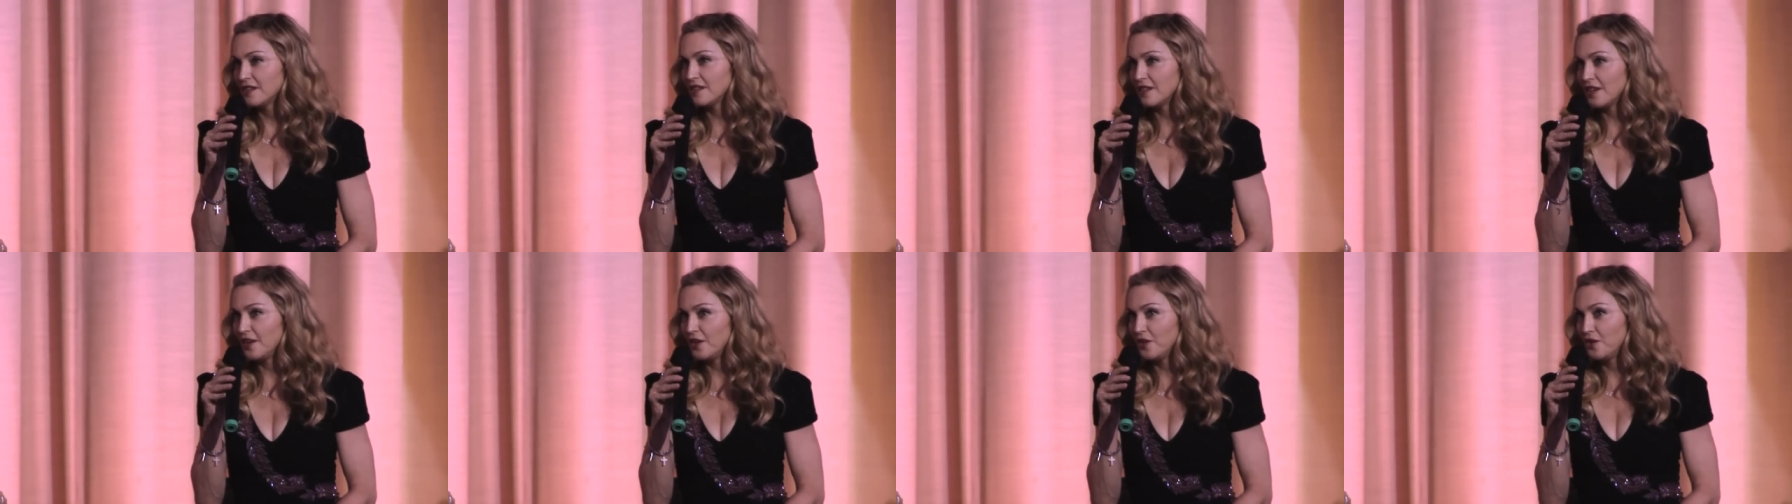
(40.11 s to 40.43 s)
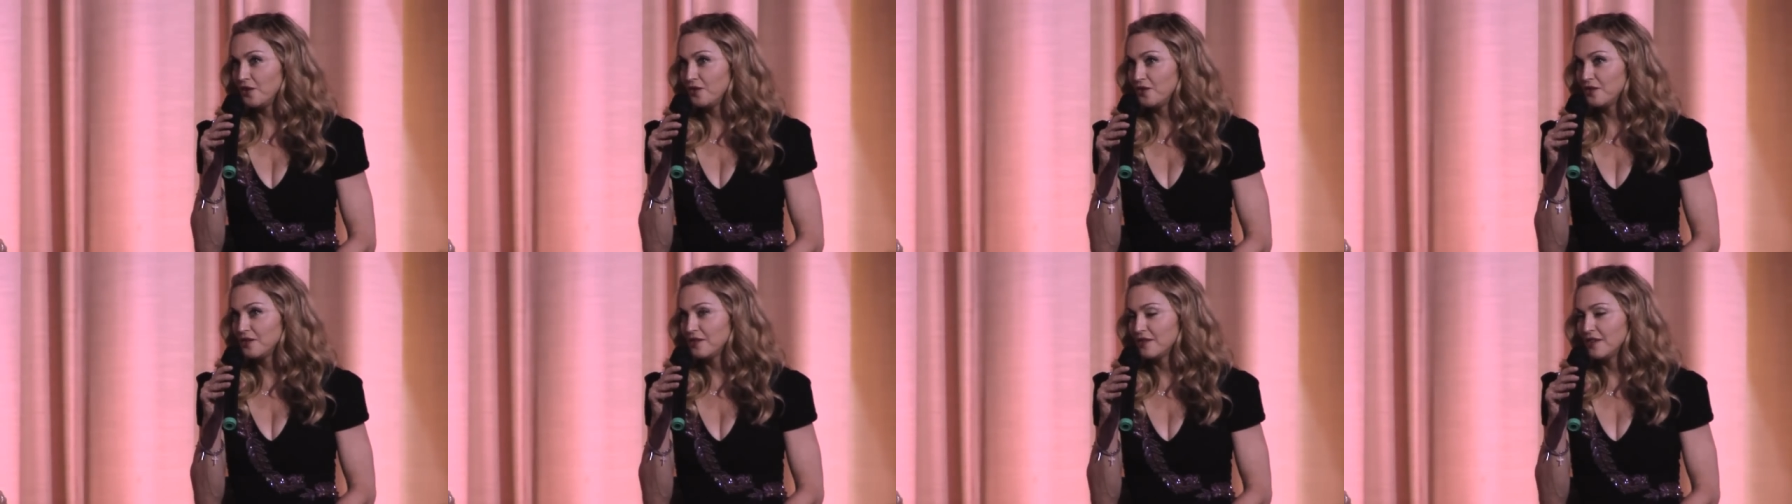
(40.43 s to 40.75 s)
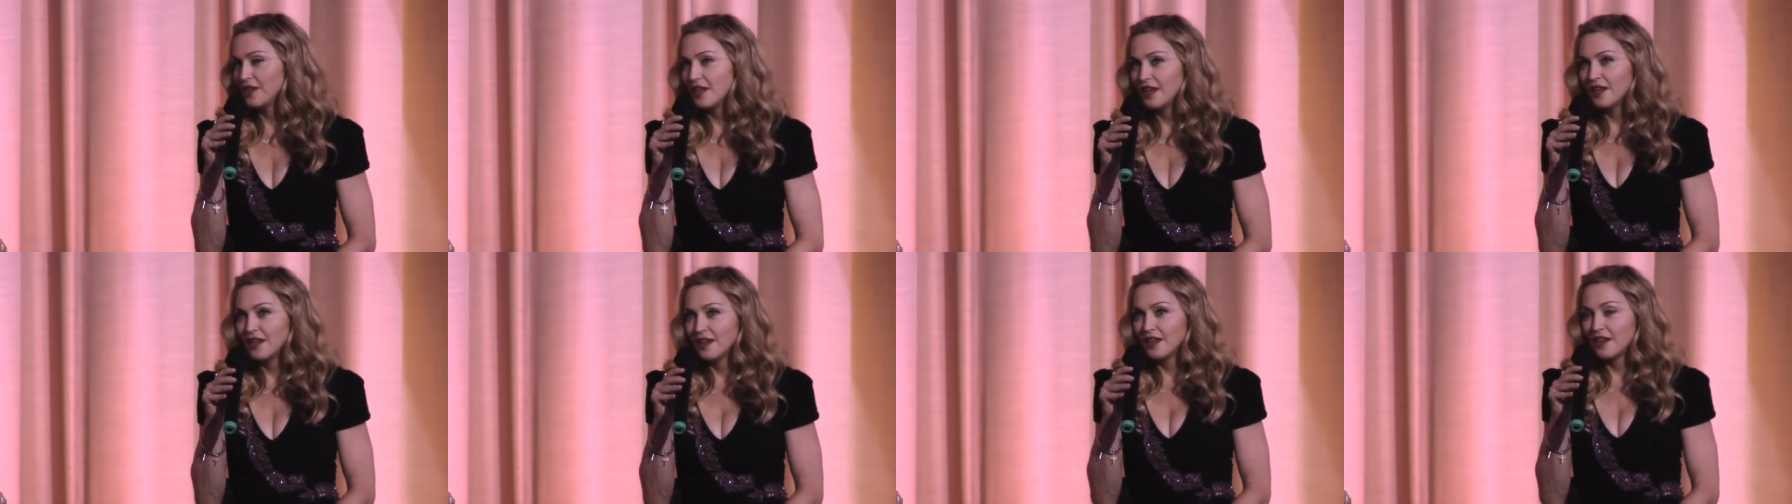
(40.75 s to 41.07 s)
So
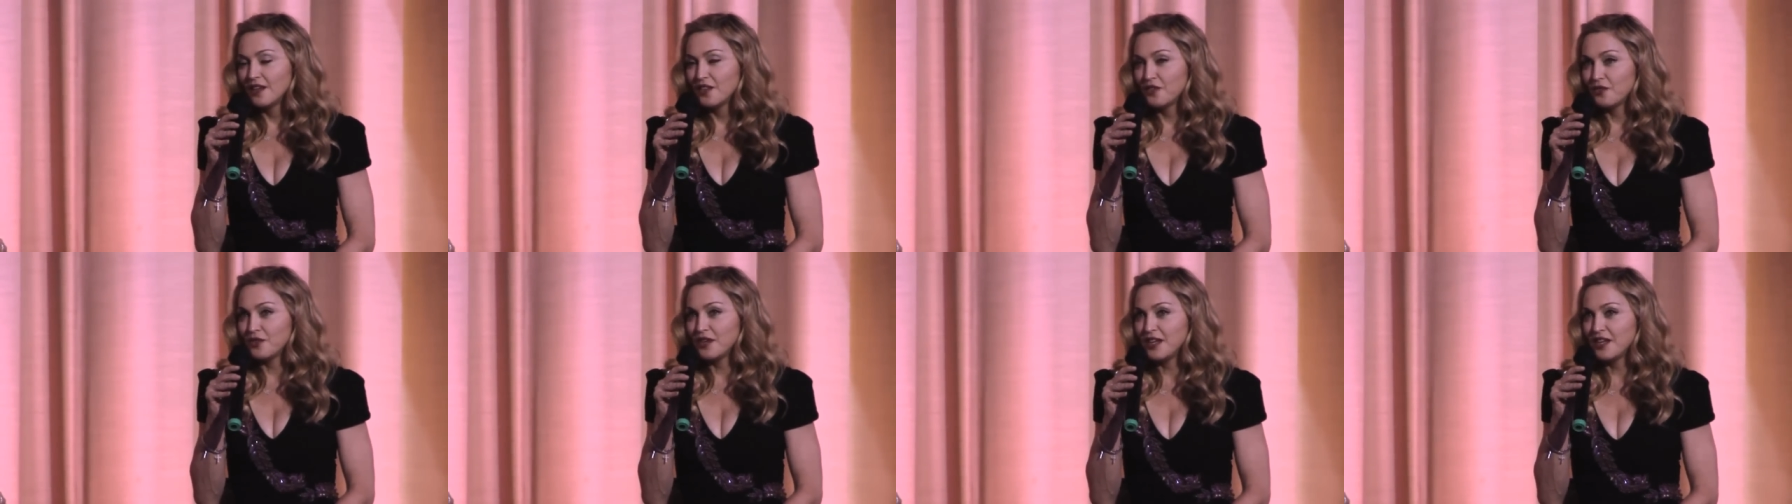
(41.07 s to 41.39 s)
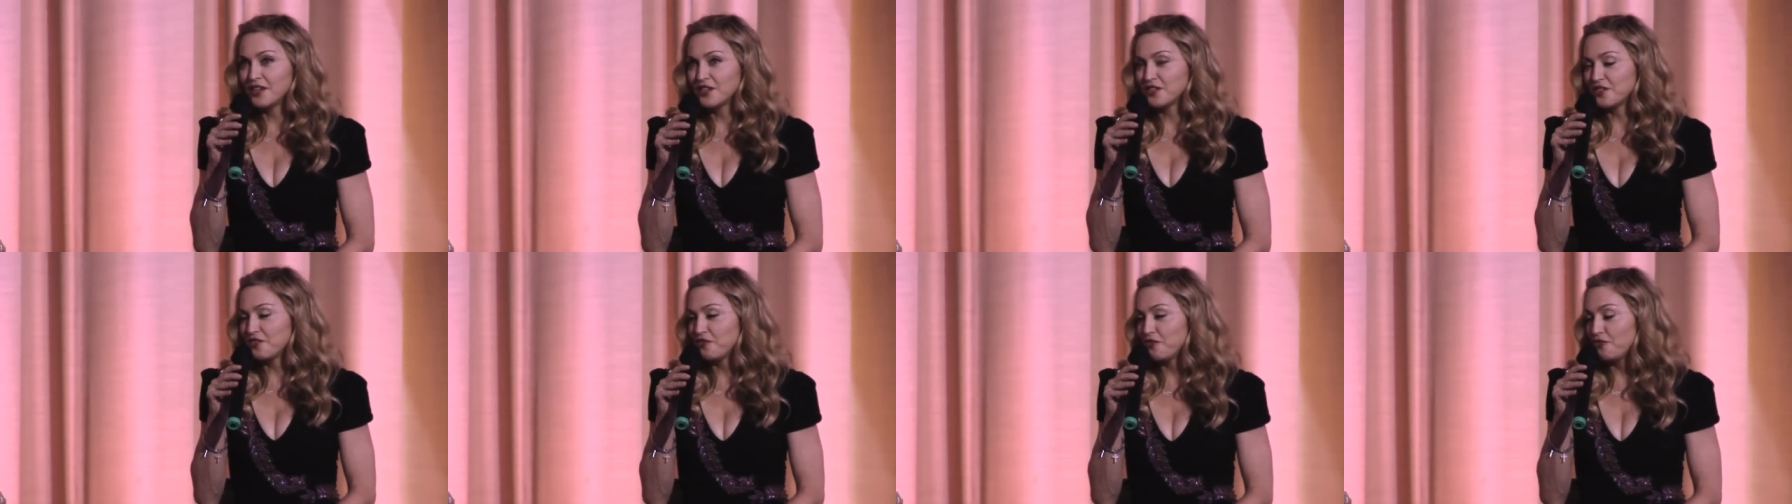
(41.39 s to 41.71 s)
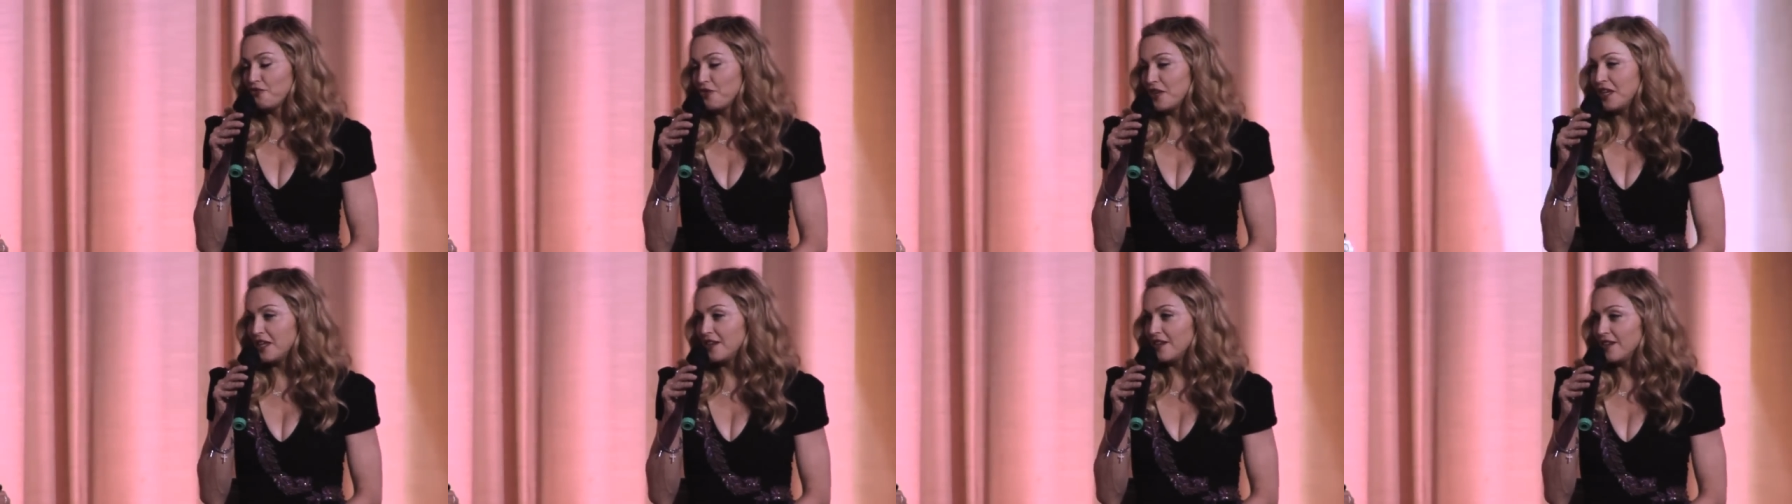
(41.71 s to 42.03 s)
three years
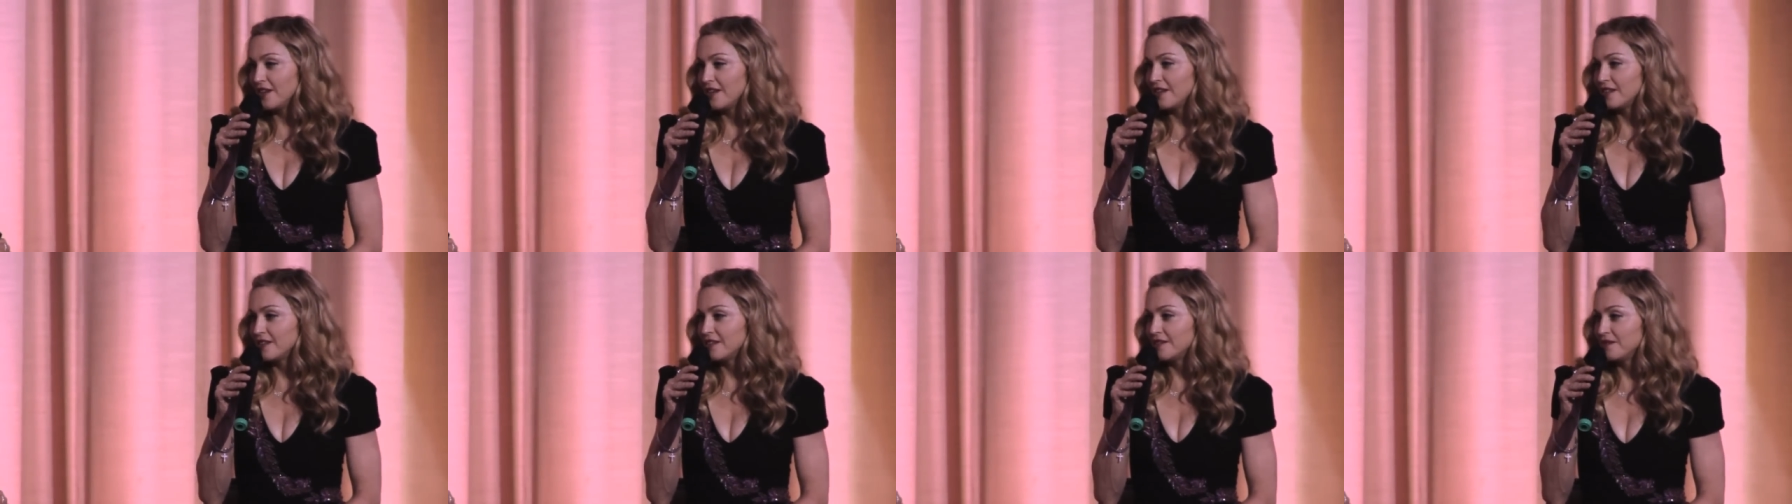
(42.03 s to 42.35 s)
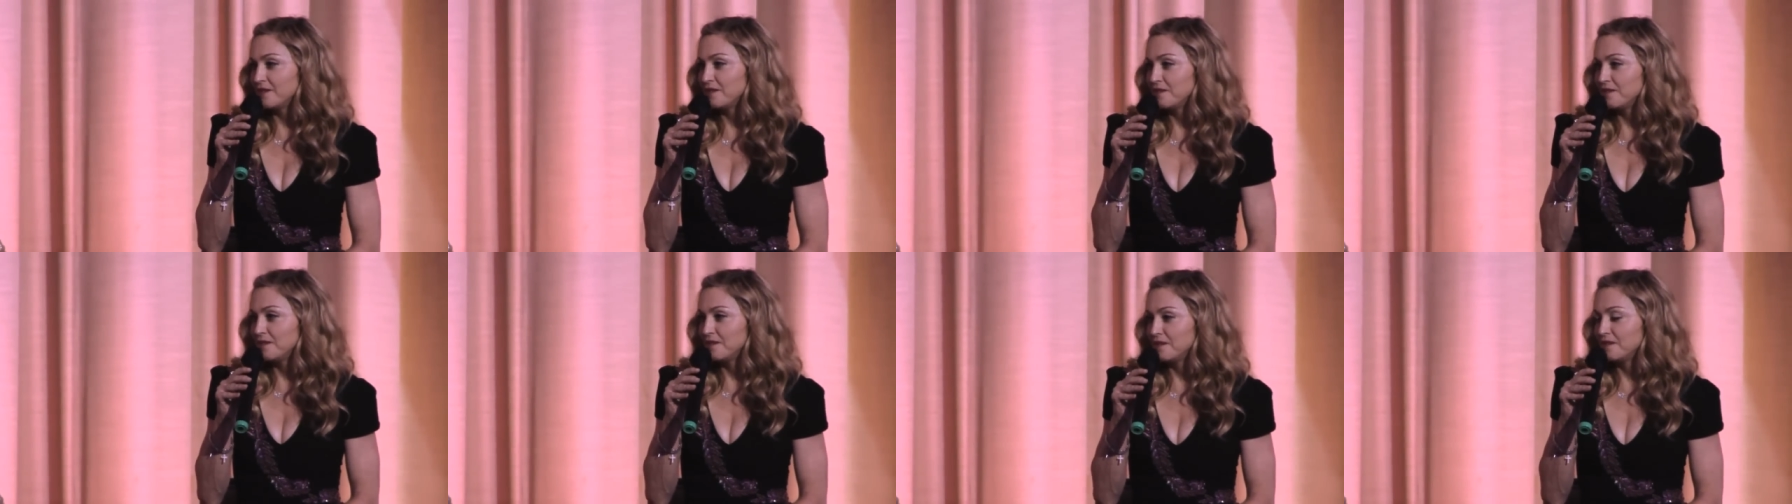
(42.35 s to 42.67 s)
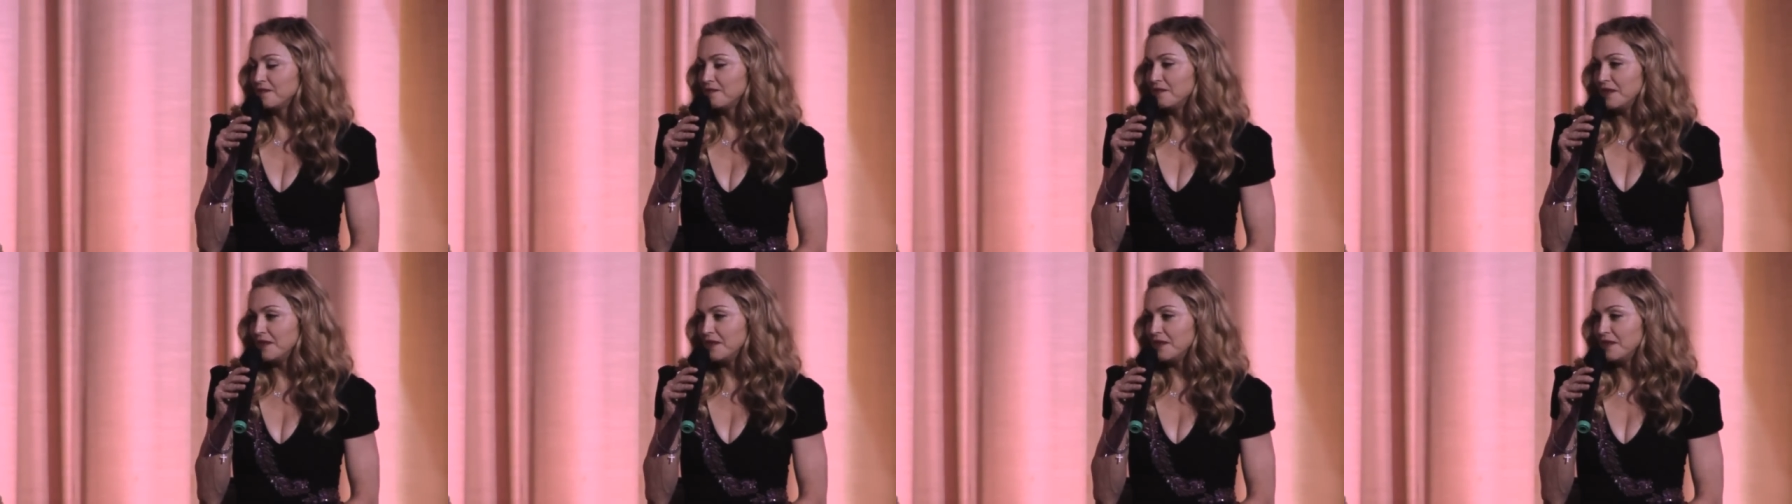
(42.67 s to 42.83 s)
of reading and